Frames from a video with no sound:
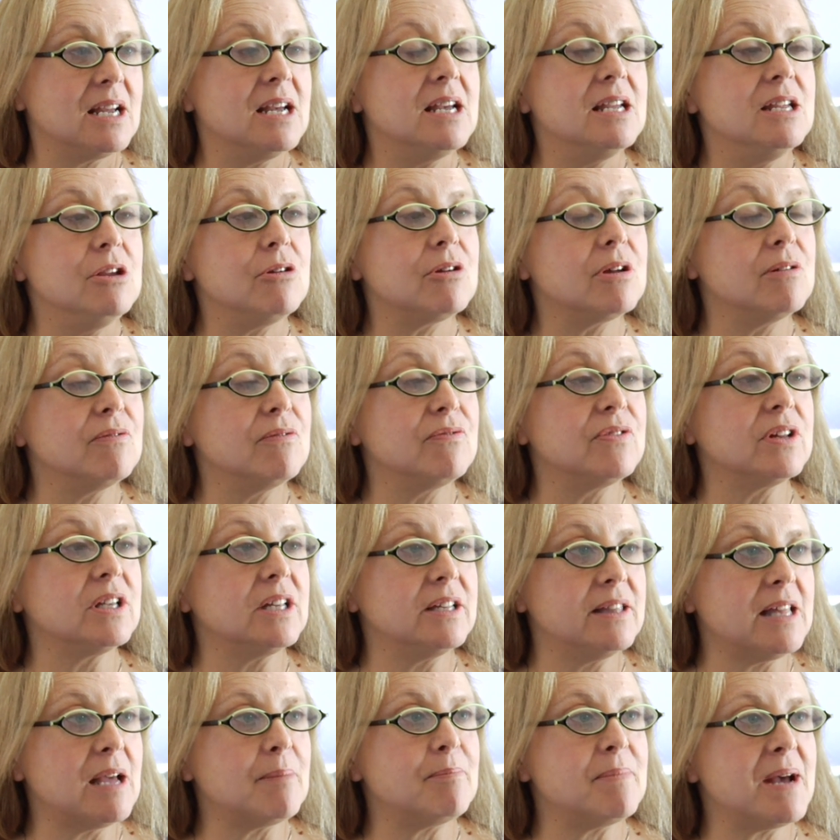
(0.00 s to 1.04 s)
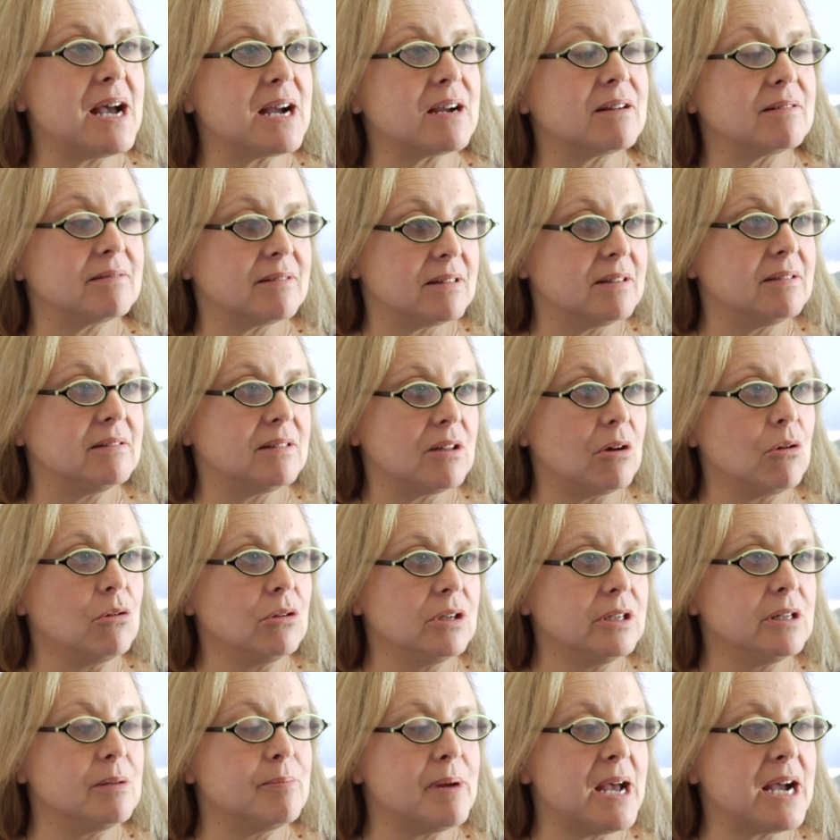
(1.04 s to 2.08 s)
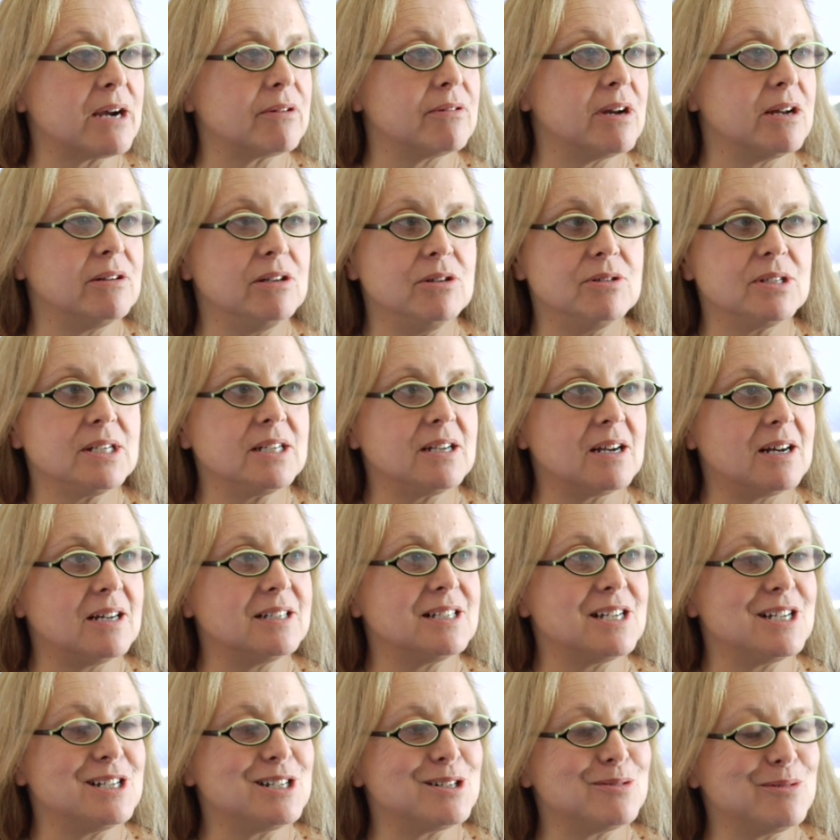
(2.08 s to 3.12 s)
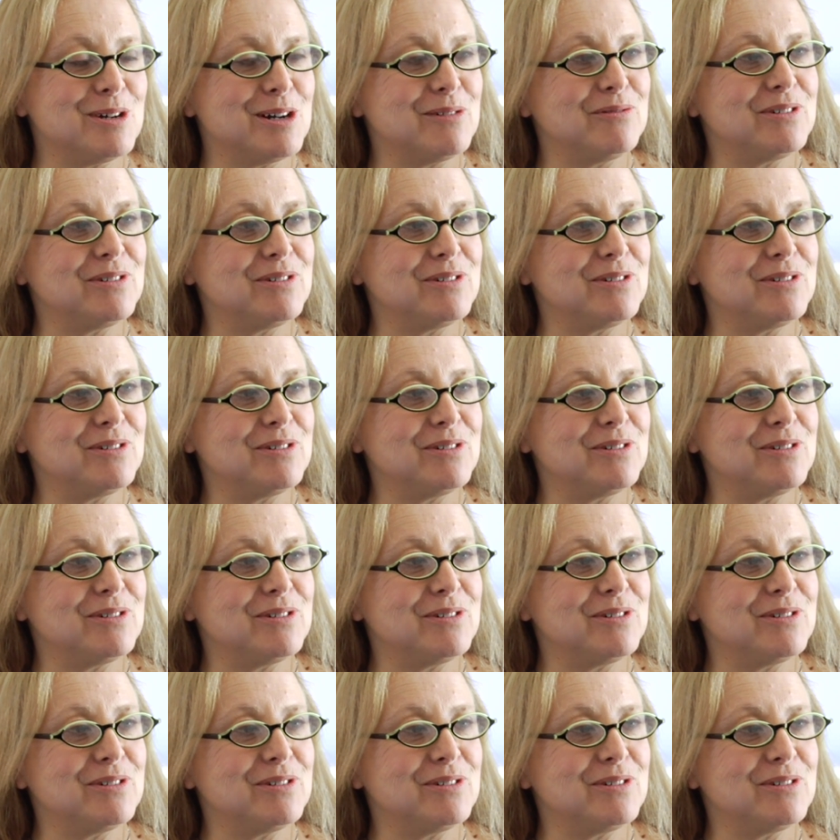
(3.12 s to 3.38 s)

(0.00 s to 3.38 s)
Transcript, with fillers: Yep. You can fill in that the hole in the background using Content-Aware